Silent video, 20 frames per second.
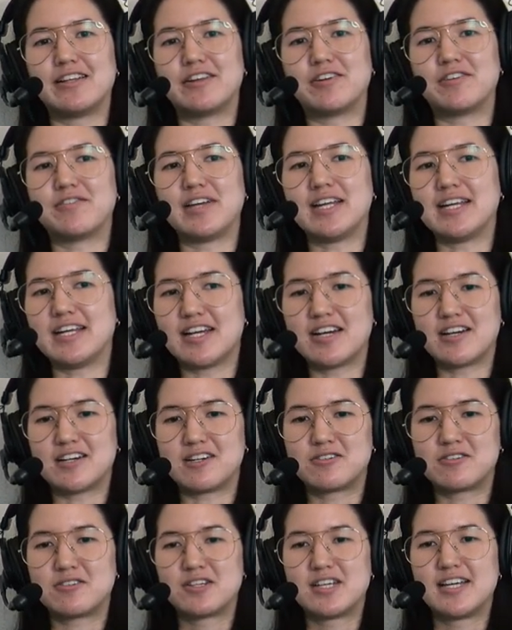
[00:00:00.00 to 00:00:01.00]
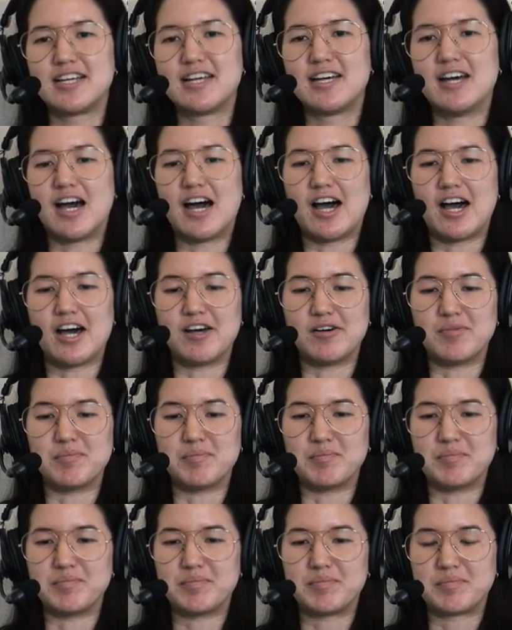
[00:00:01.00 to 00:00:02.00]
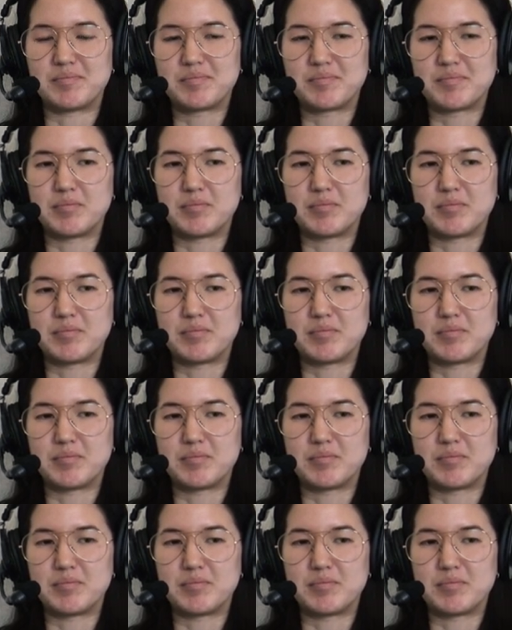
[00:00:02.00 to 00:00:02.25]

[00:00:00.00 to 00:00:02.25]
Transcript: little video, um,